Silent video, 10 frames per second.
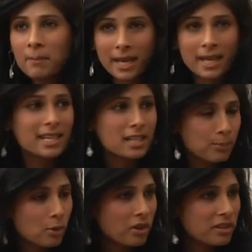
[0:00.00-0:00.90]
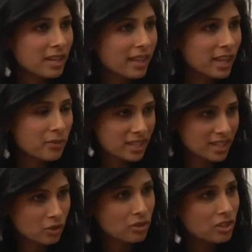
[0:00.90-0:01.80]
But it is important that there is
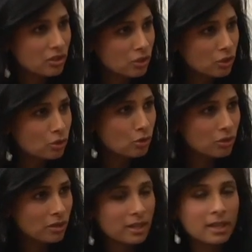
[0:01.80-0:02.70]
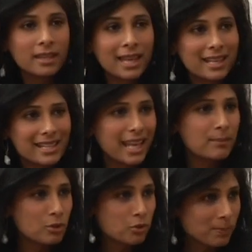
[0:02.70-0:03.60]
such an institution that is
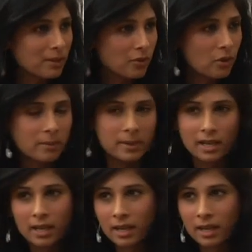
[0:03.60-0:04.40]
able to perform